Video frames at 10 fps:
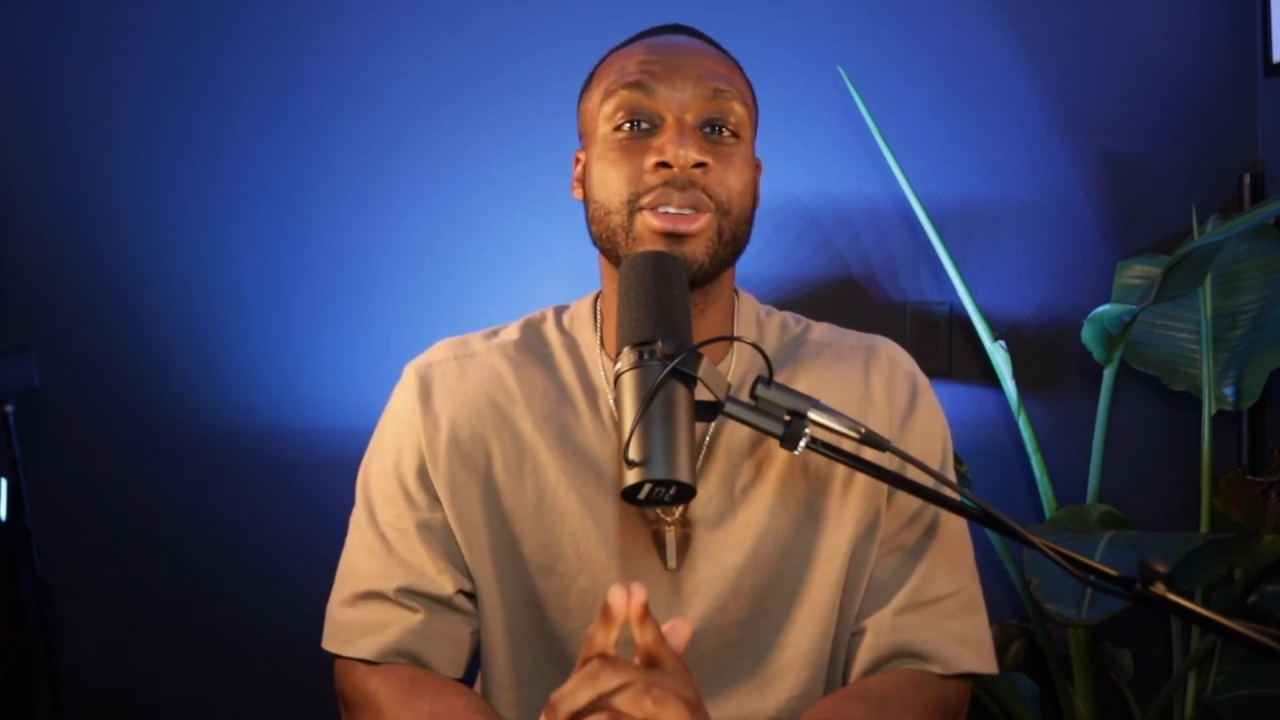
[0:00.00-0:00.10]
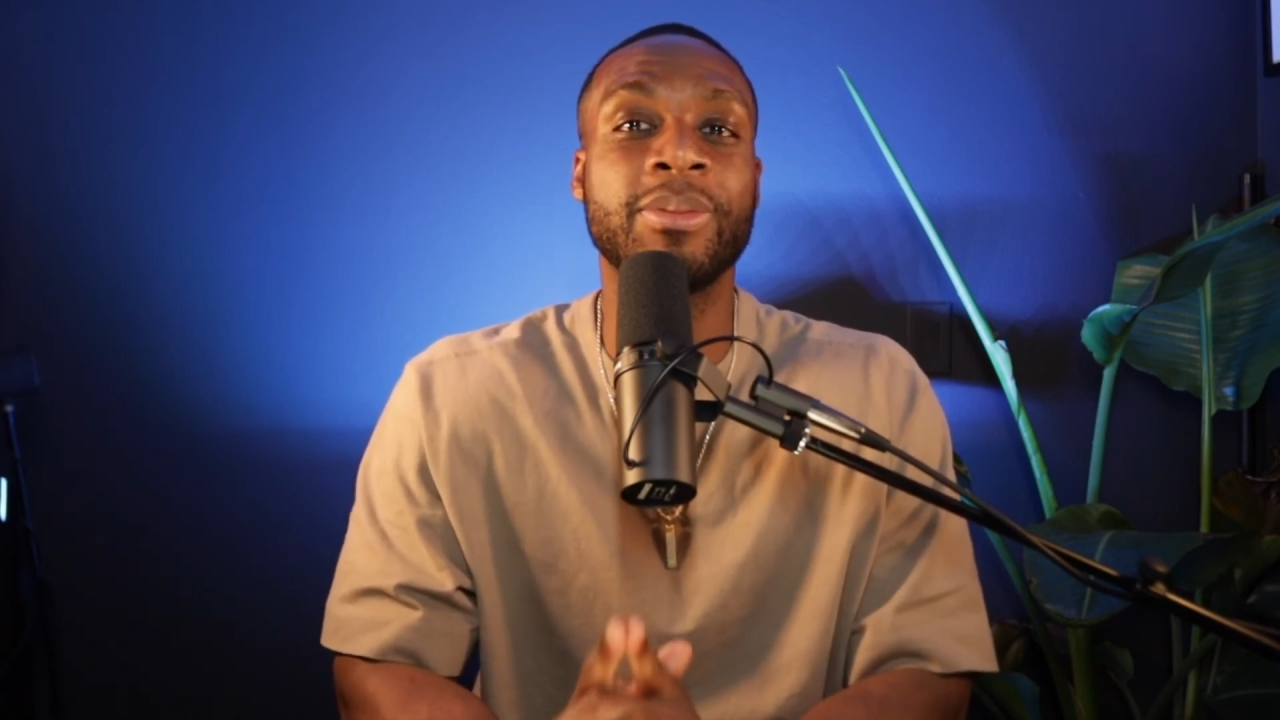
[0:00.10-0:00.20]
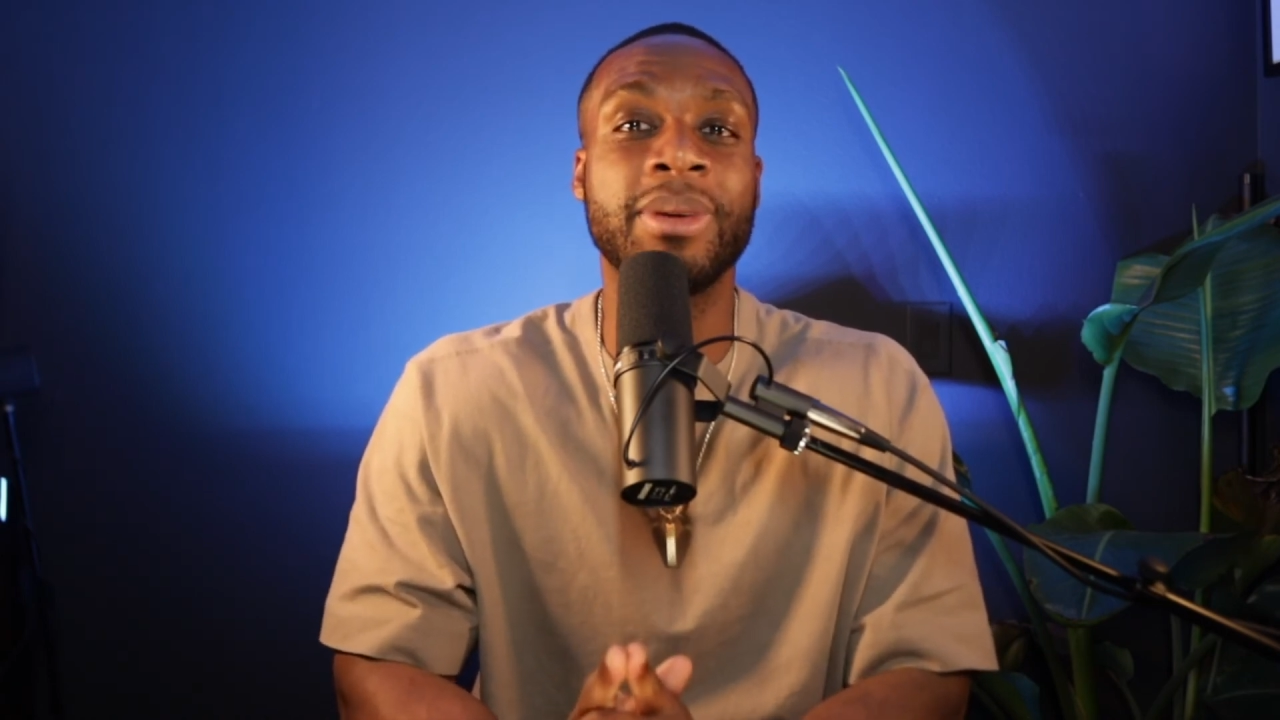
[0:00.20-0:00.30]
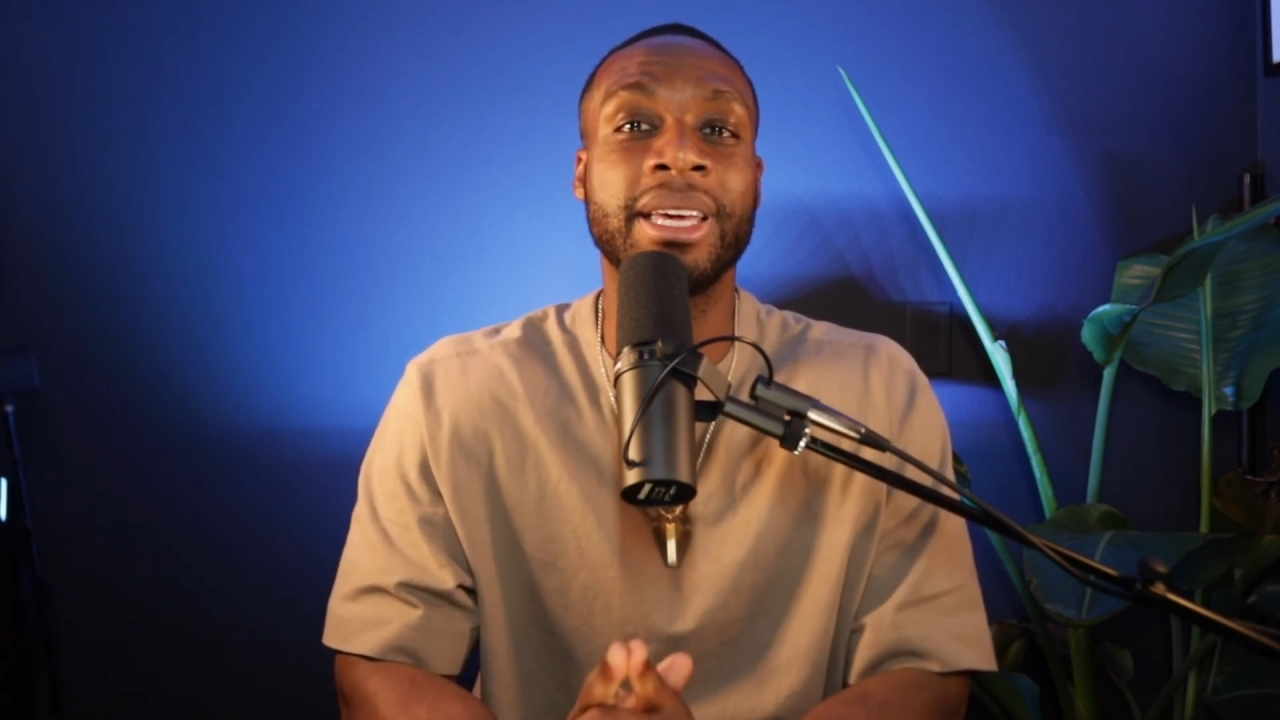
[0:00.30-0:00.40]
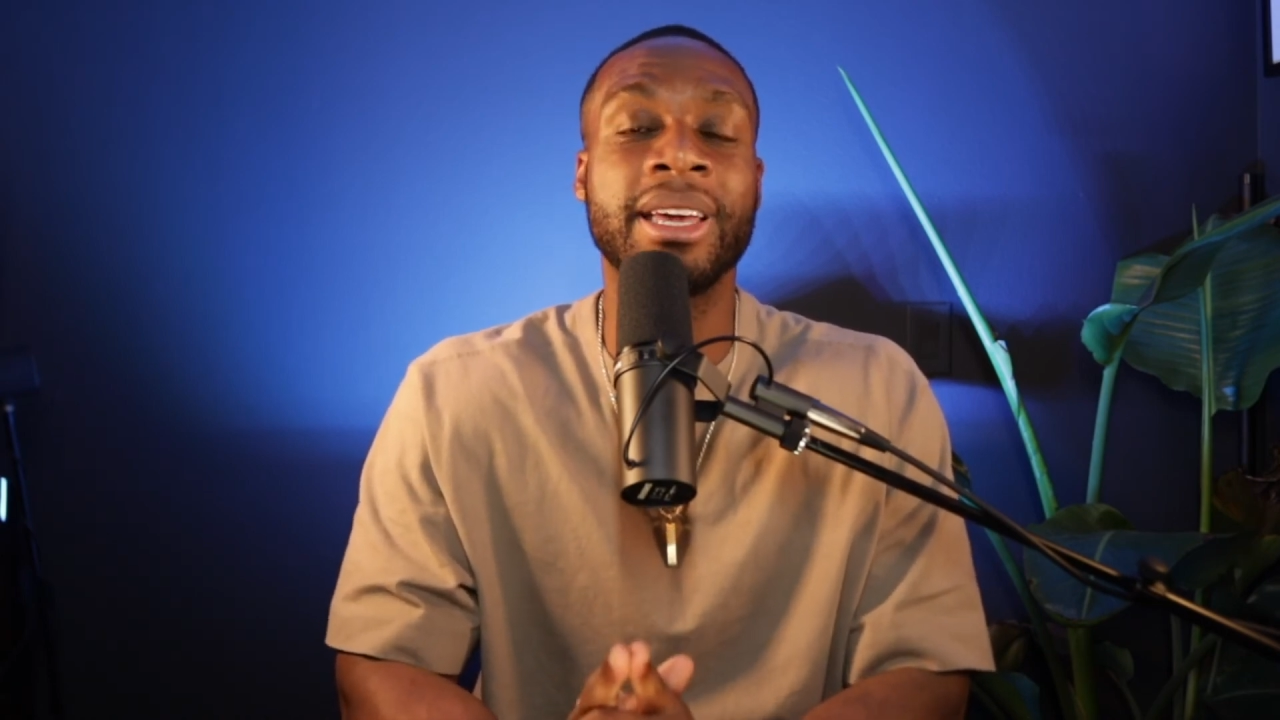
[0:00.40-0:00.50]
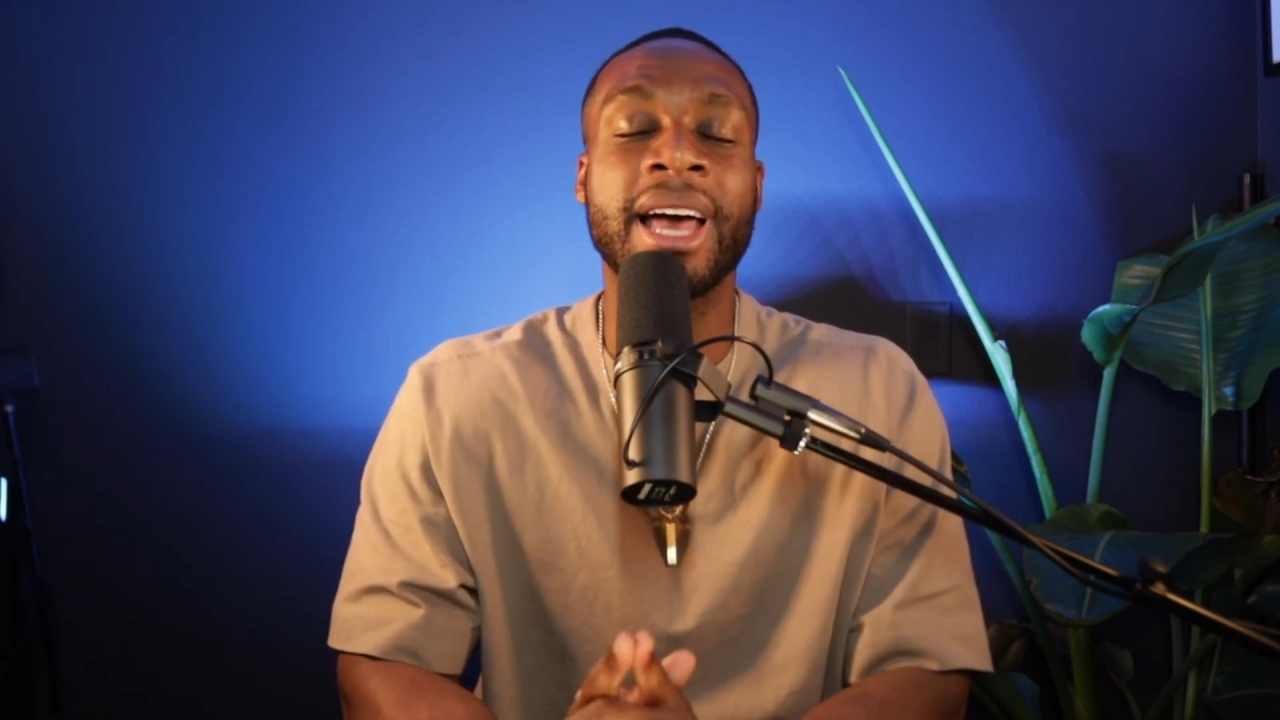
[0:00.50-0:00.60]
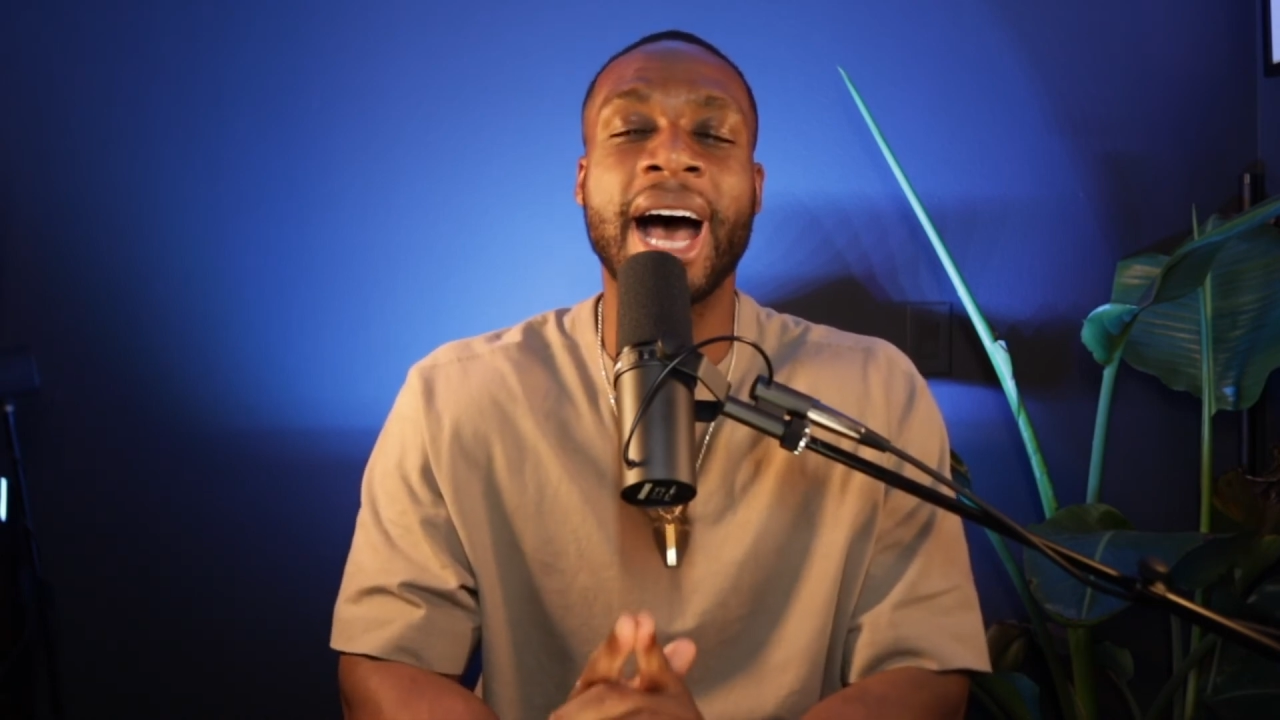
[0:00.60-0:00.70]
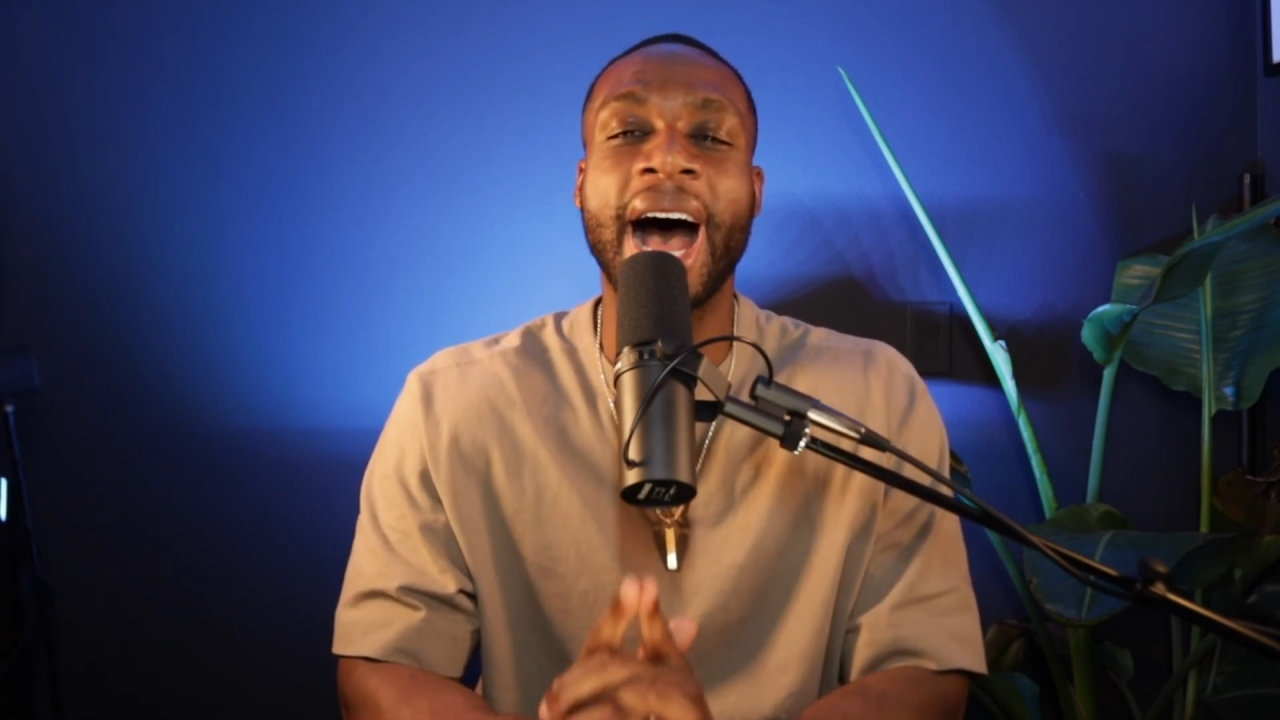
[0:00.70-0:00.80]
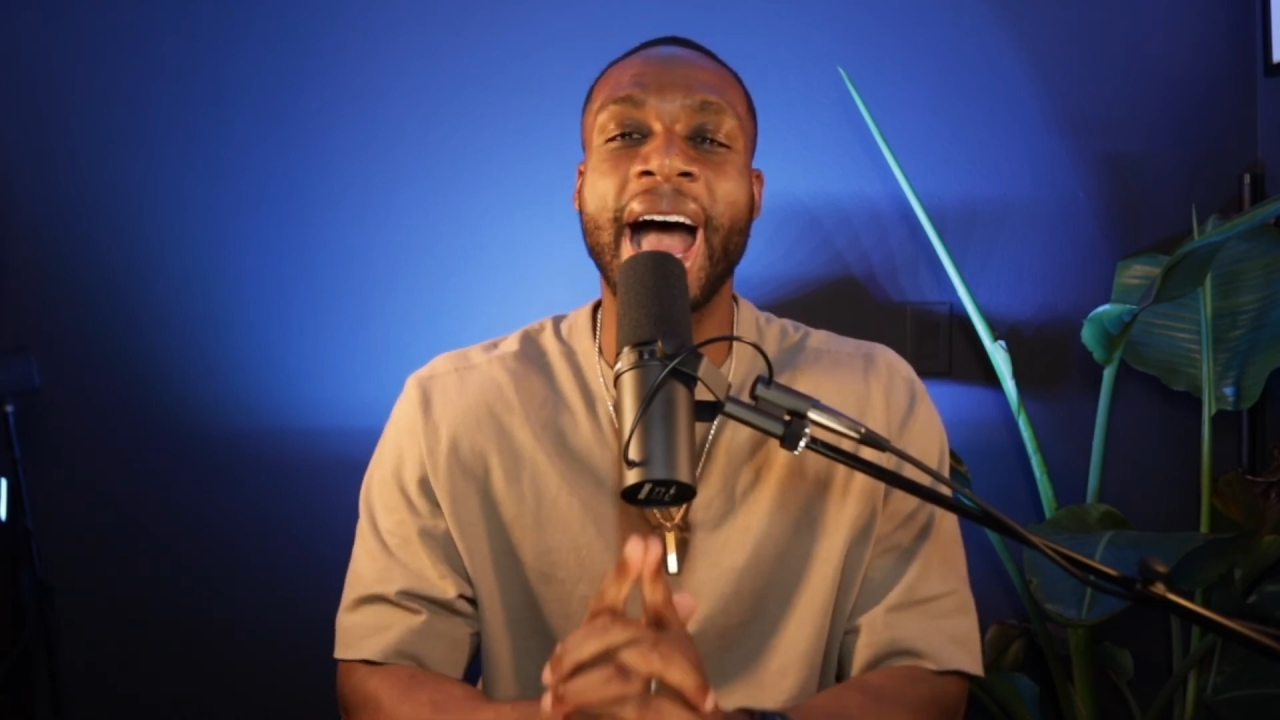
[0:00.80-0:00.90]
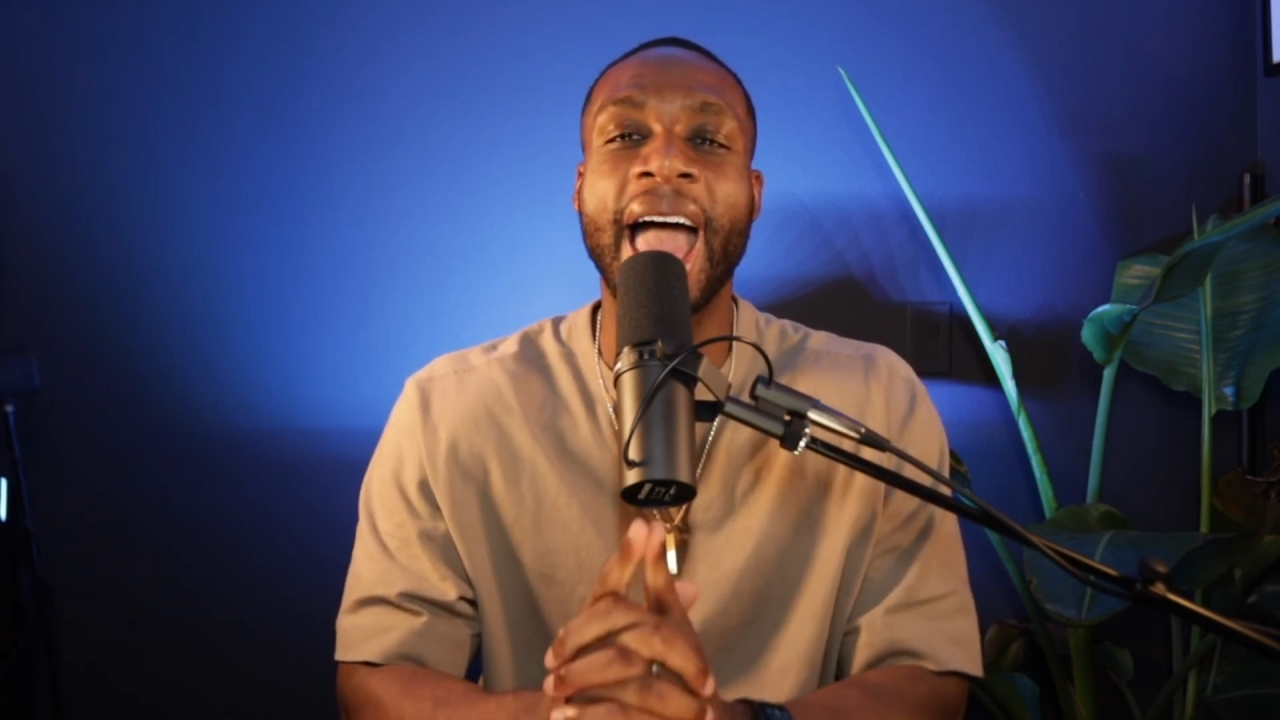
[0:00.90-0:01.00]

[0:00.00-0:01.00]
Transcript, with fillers: you to be, I